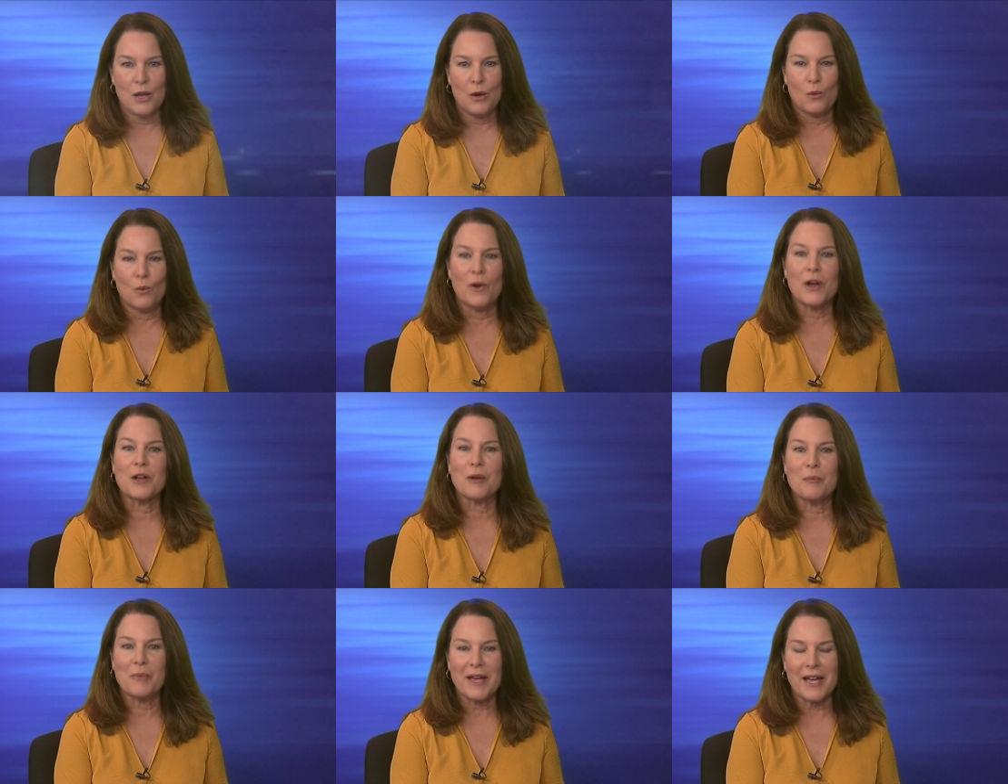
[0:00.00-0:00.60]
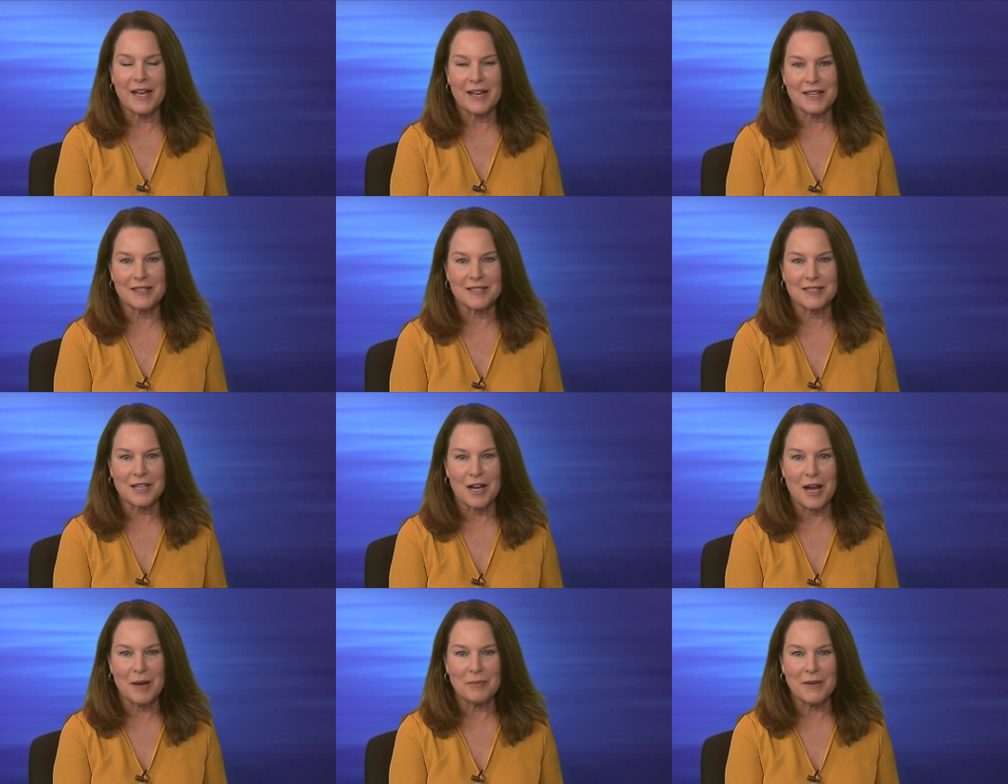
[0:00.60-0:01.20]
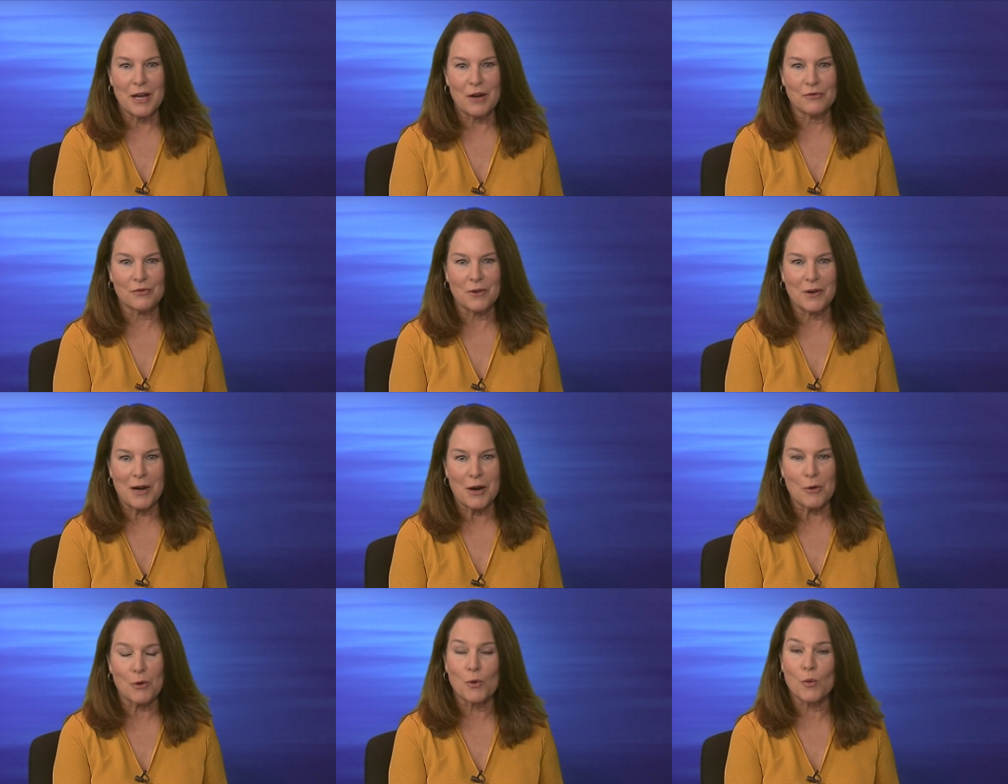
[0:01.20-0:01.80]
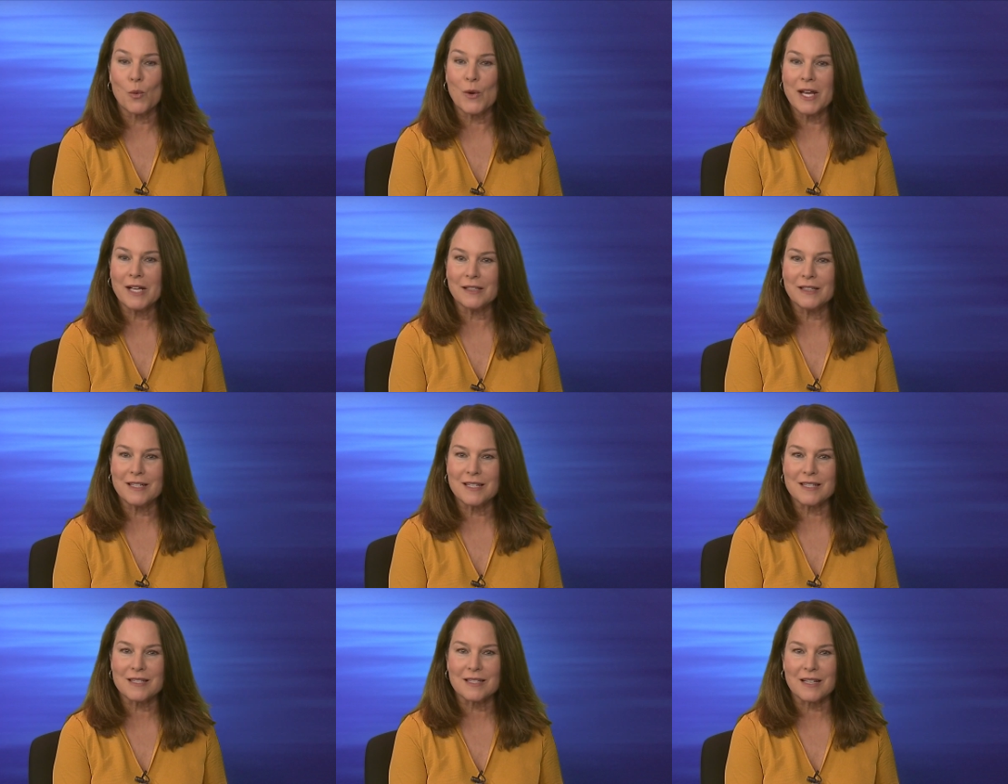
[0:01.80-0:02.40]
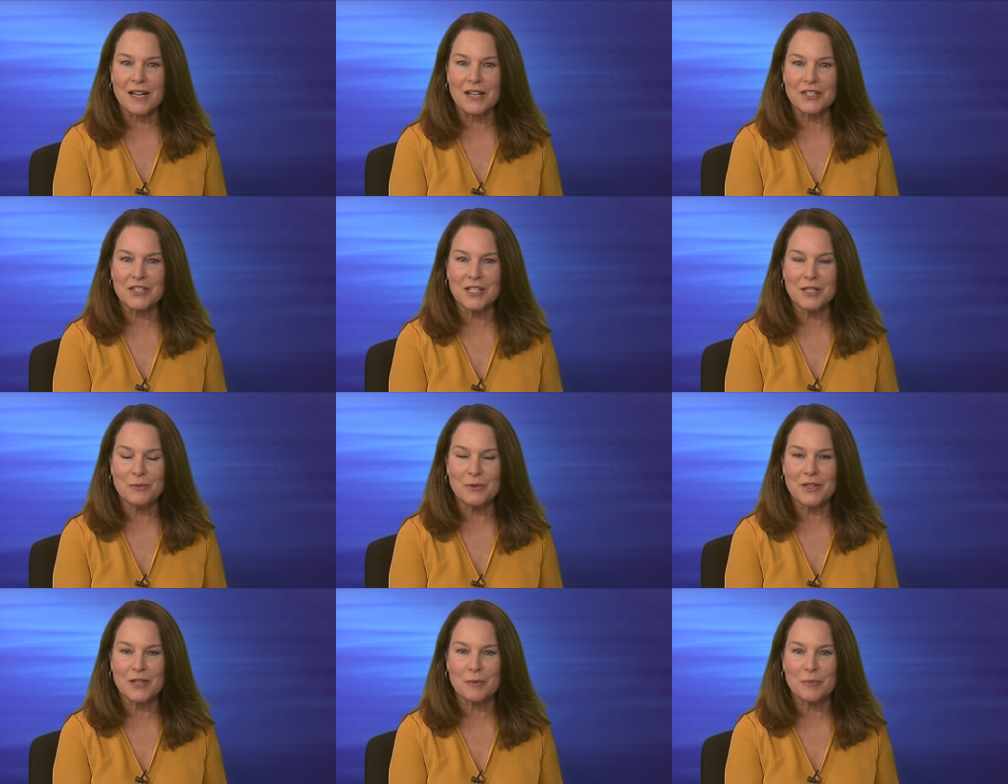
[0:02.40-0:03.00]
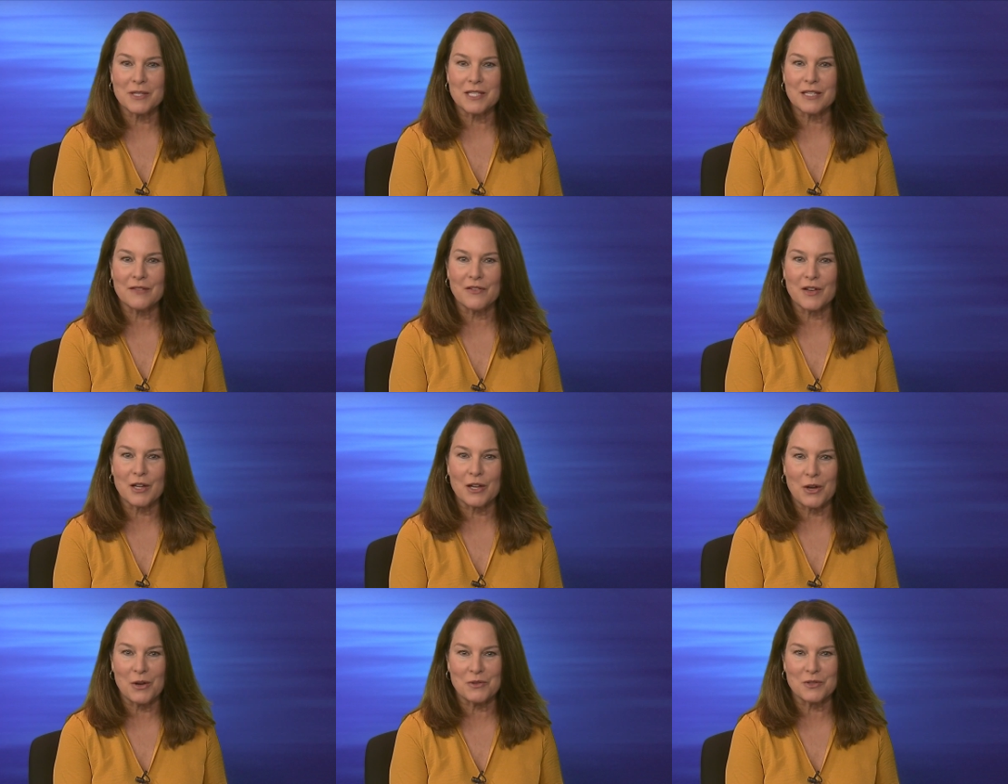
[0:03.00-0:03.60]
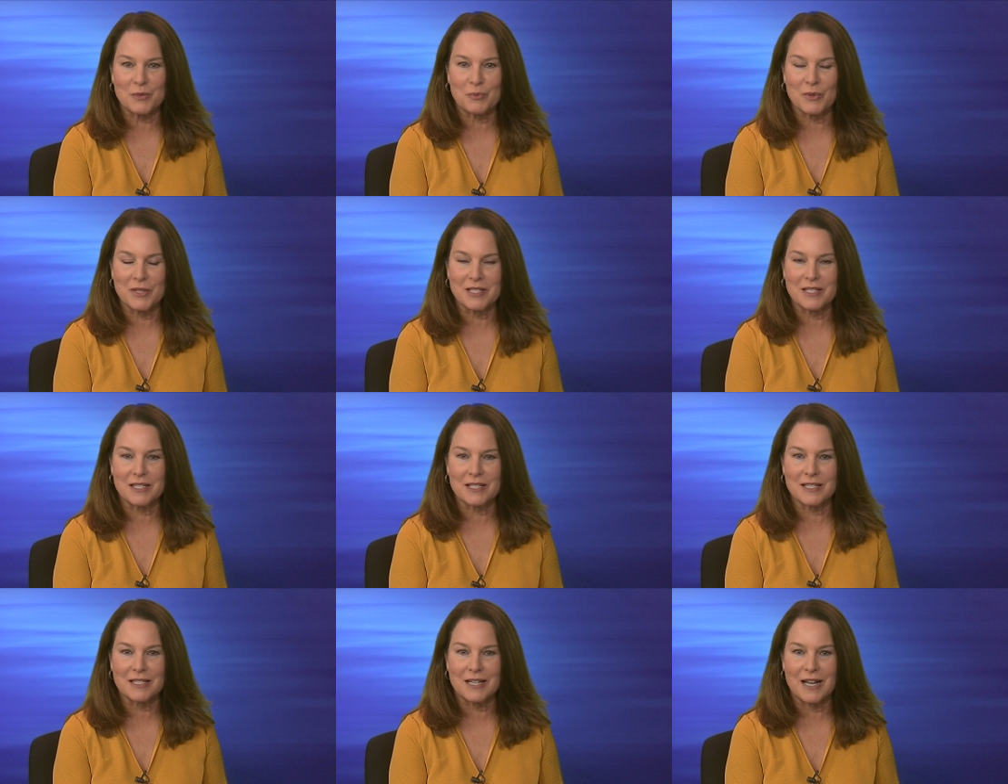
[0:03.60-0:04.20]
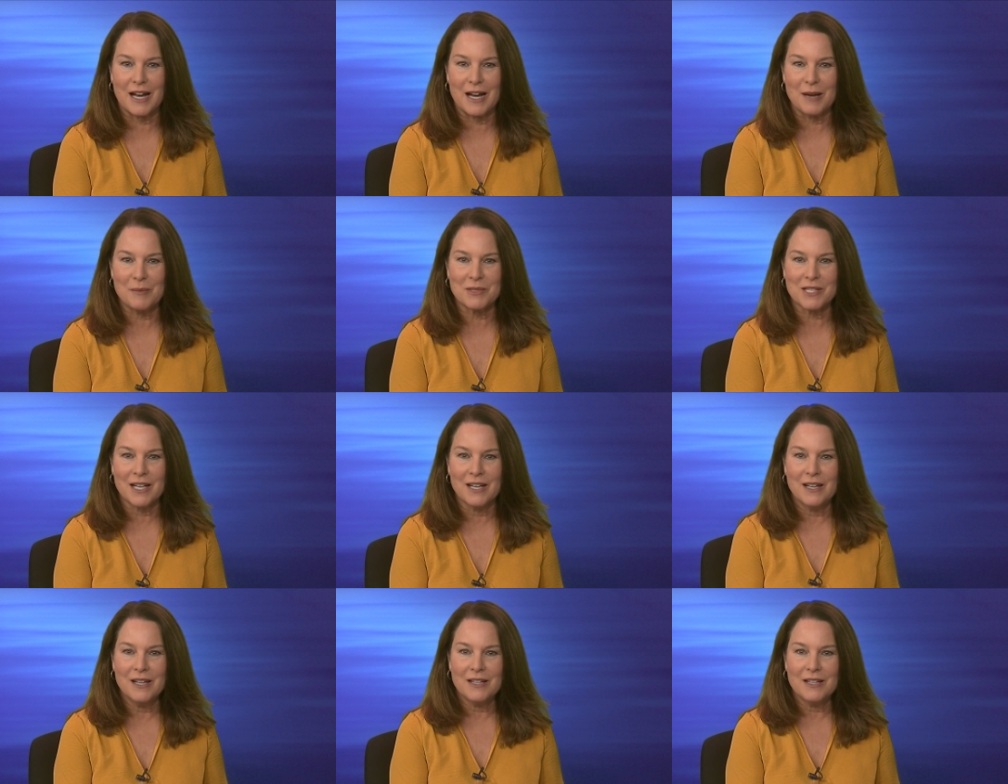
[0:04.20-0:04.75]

Welcome back. It's time now for our weekly discussion with the Pacific Coast Business Times.